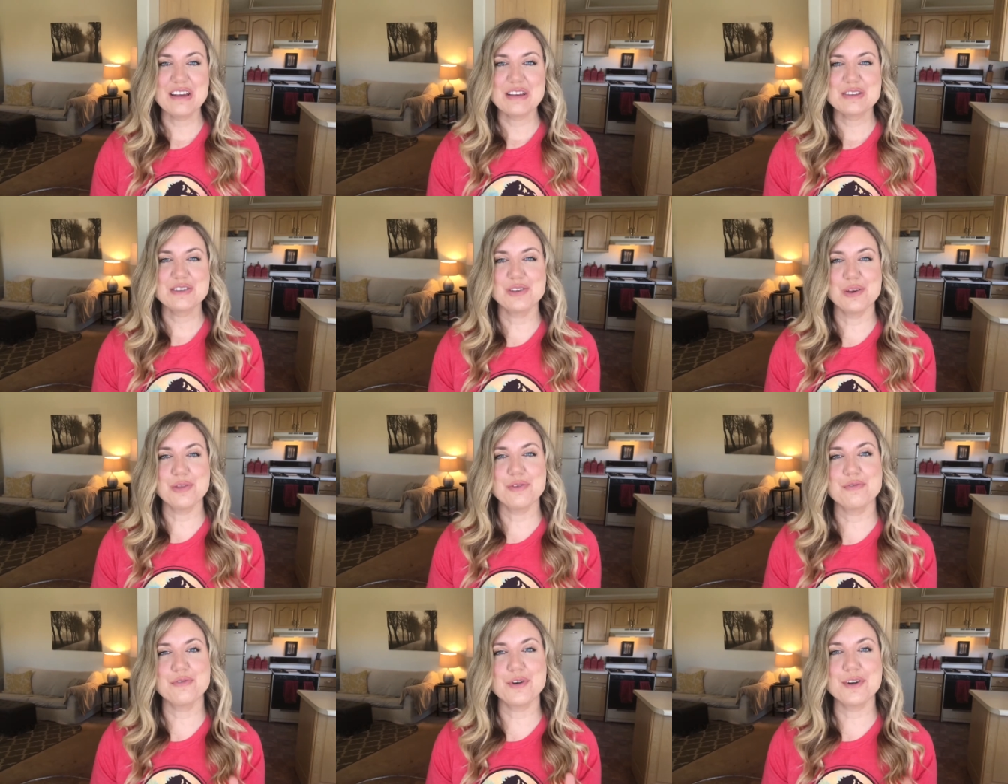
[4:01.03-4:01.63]

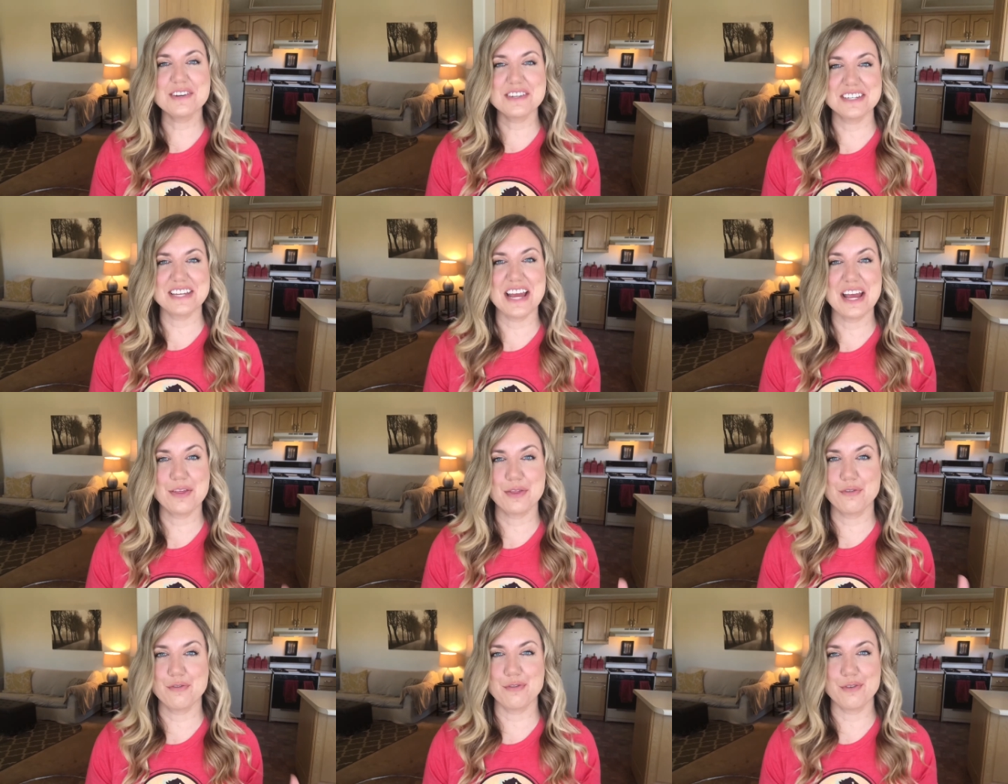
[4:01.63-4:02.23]
So the first
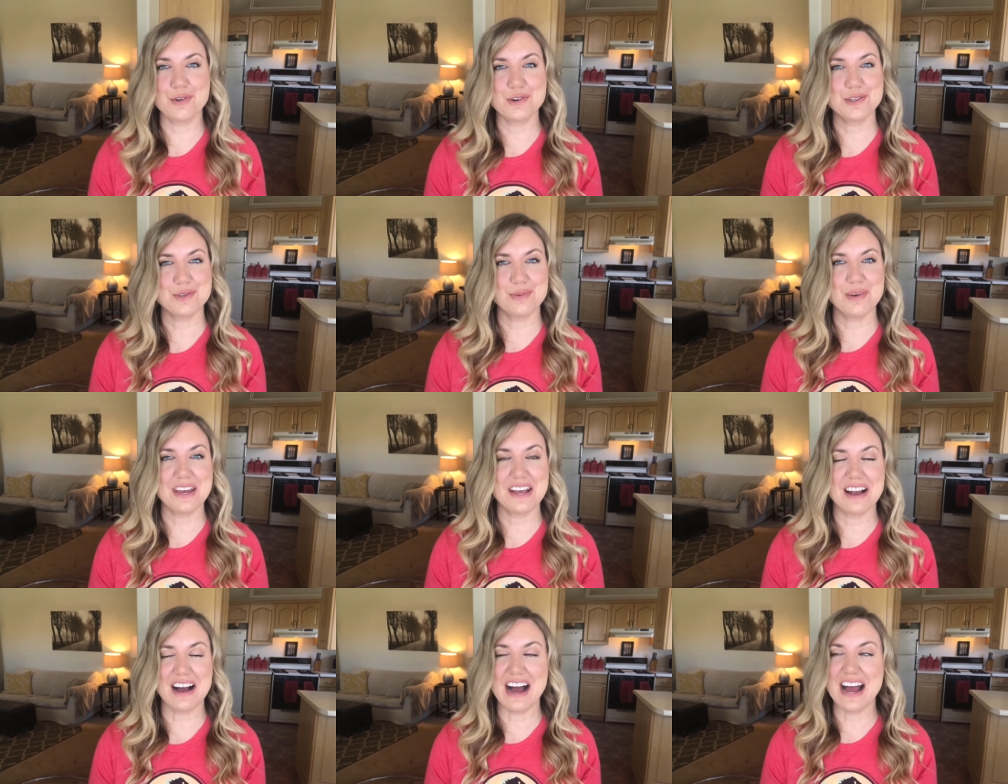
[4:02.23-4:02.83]
day, the first
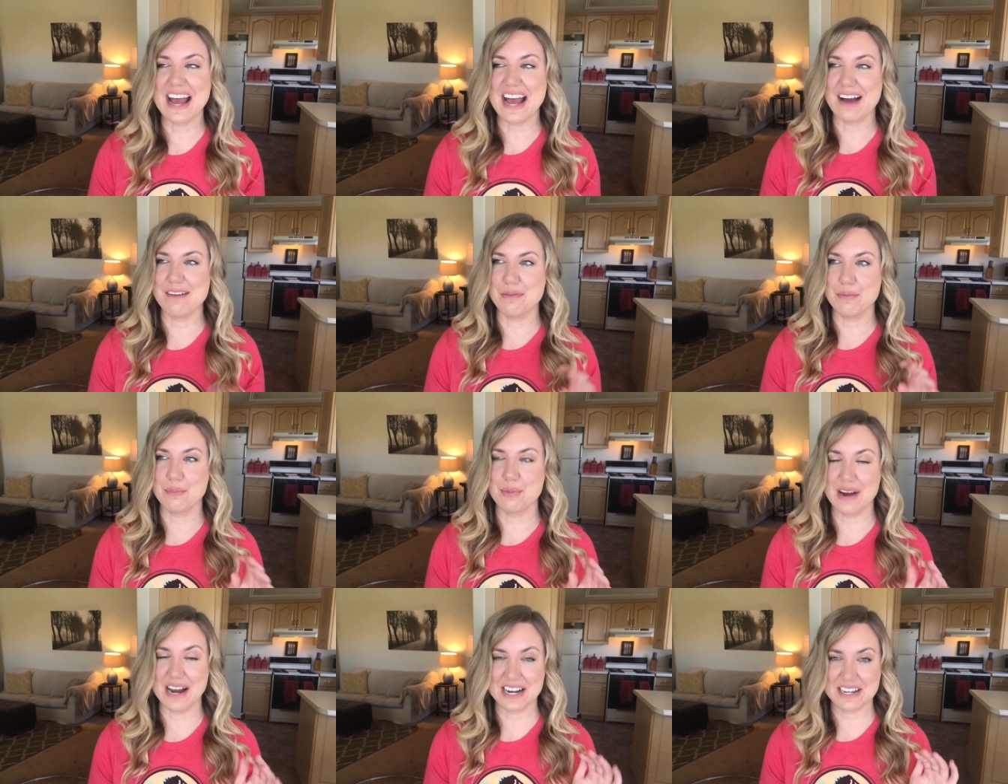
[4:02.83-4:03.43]
week, I have
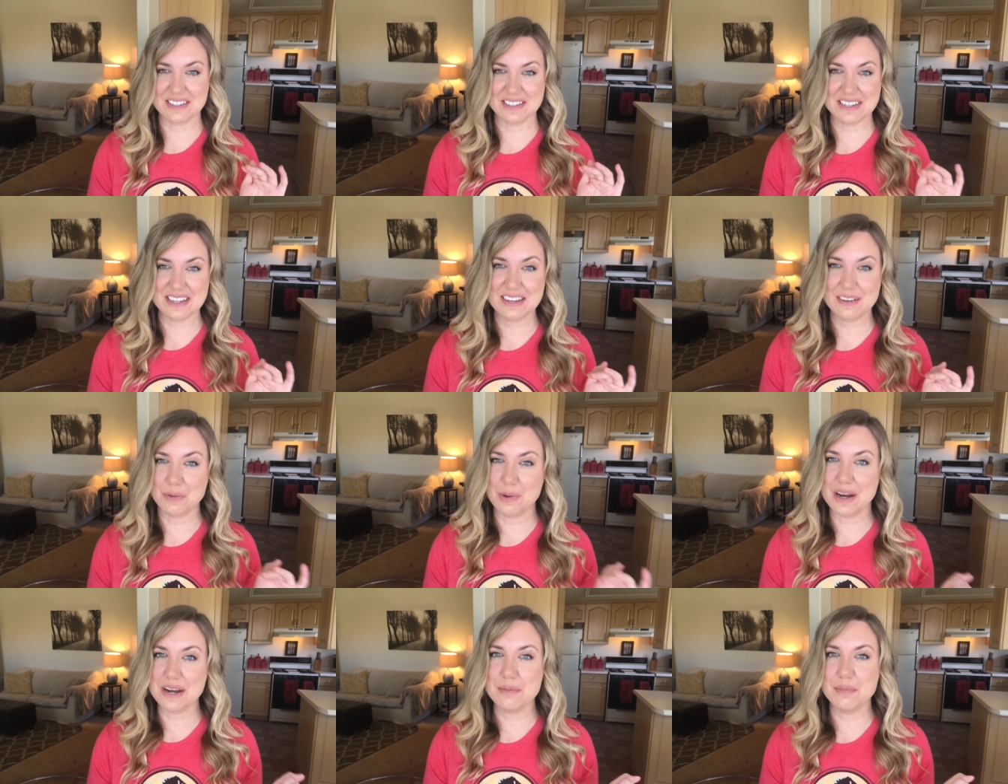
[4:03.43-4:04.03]
them practice
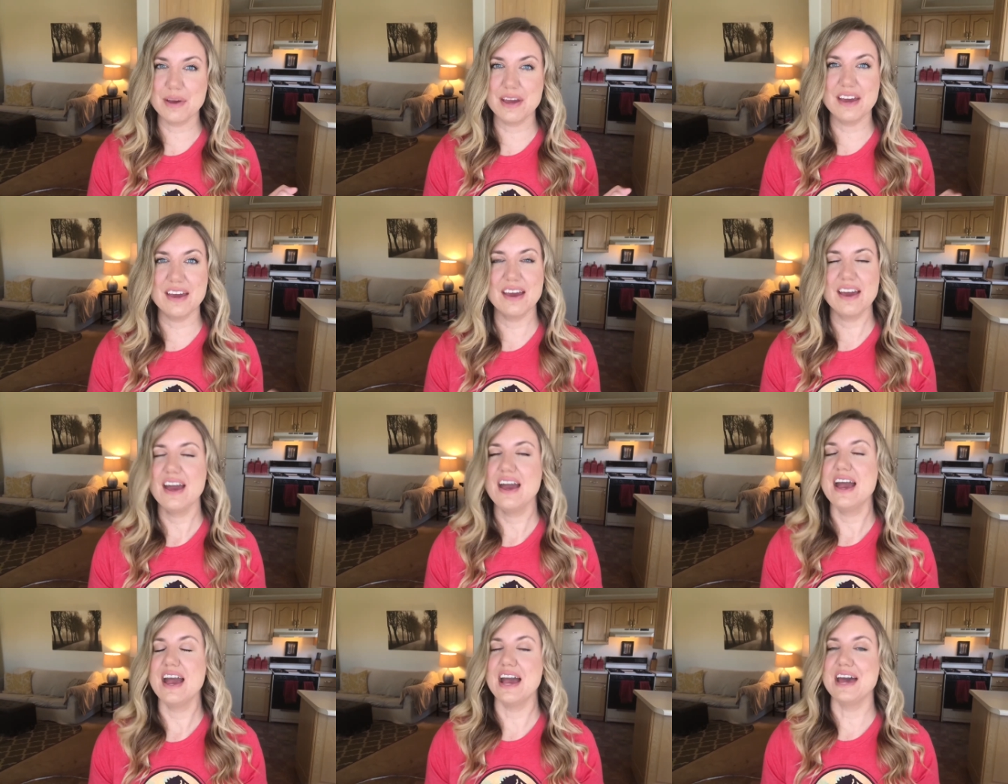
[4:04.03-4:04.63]
it quite a
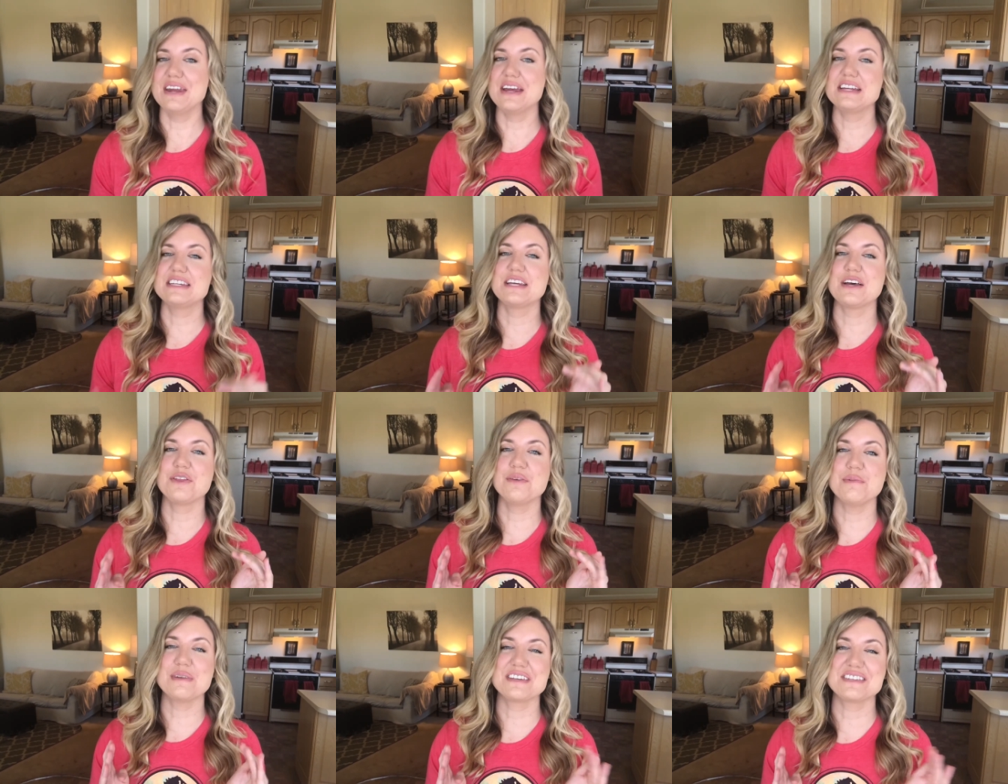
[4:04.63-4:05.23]
bit, and I
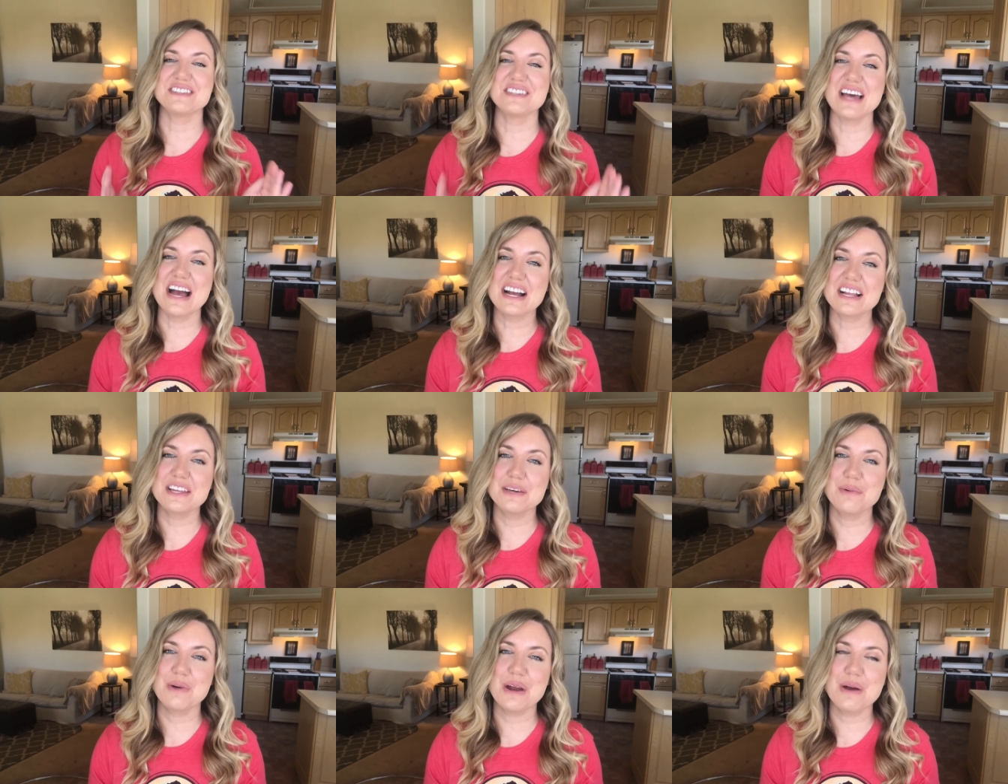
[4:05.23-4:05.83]
tell them
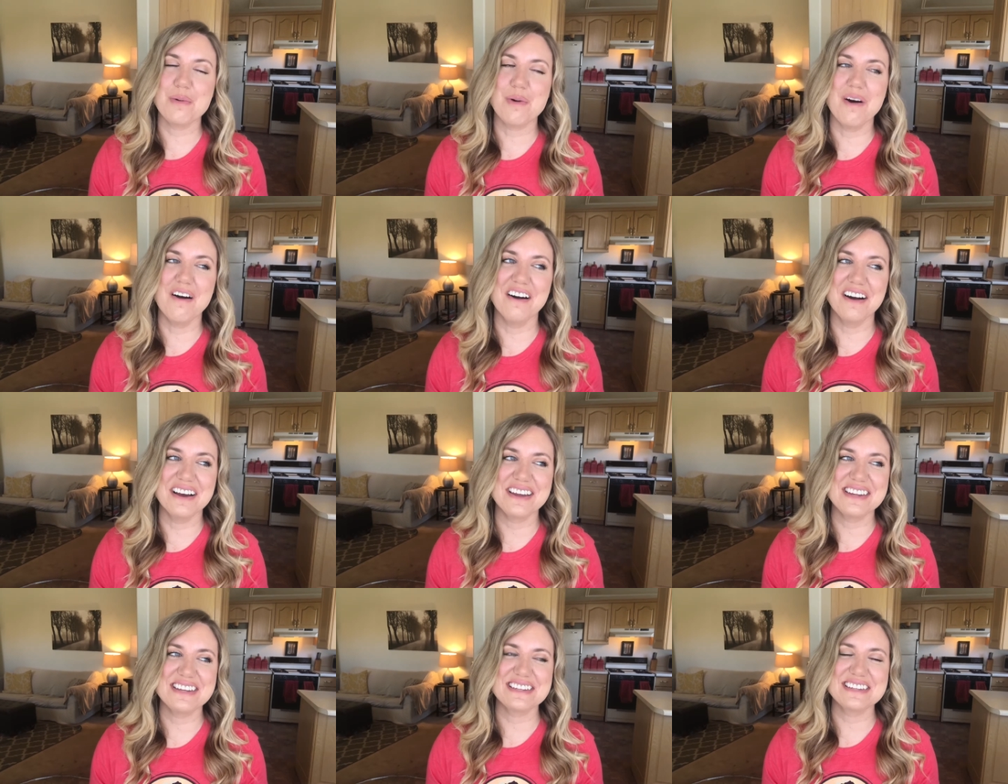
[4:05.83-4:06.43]
exactly what I
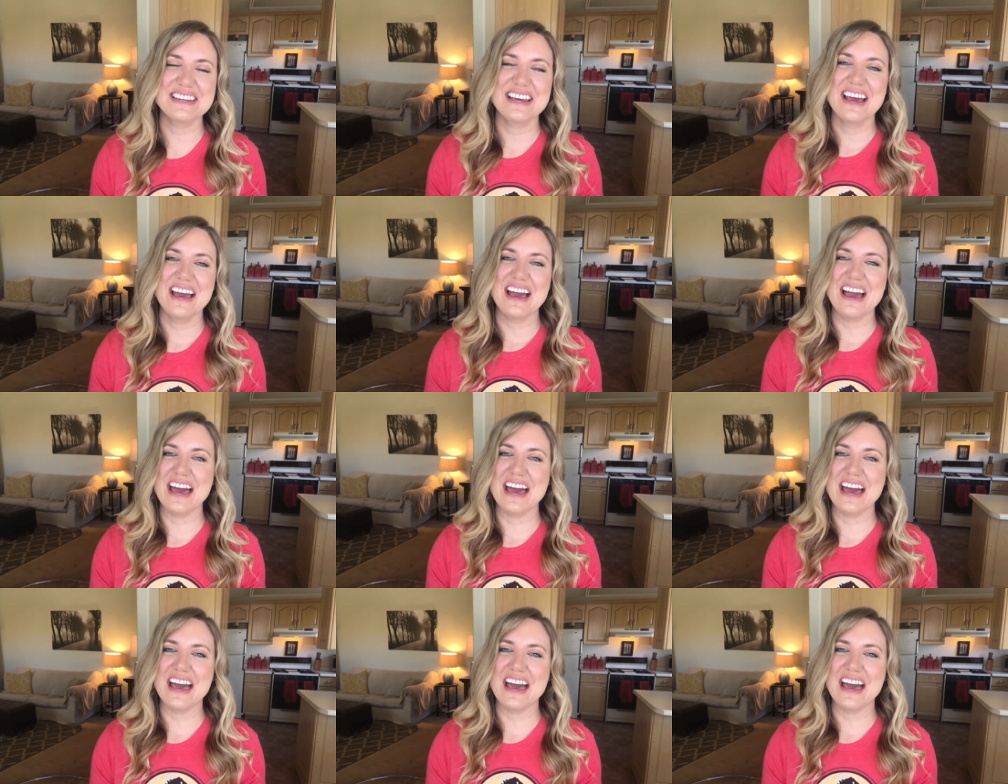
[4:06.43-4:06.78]
want.